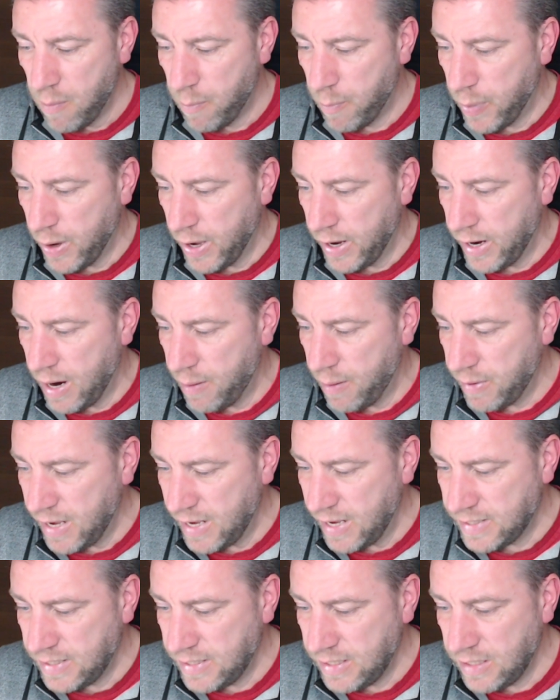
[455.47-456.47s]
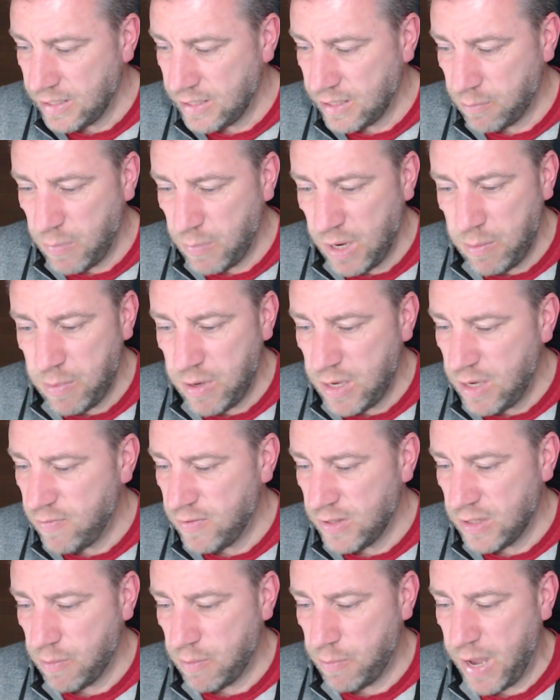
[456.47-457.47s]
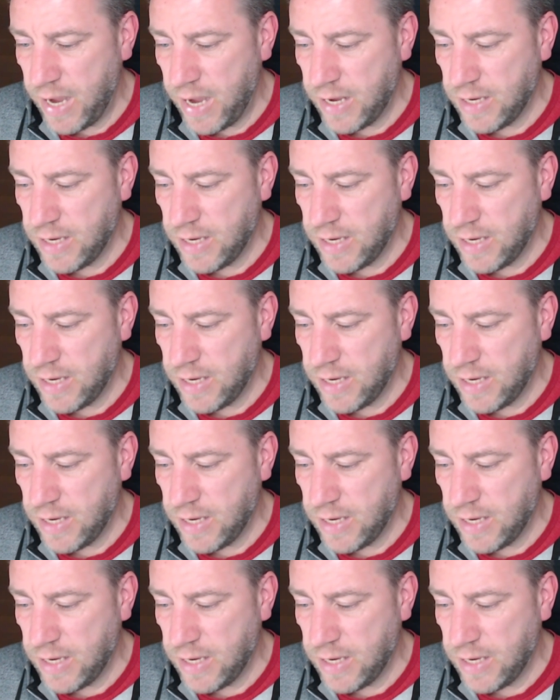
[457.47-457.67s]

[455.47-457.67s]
but I'm guessing that maybe even the back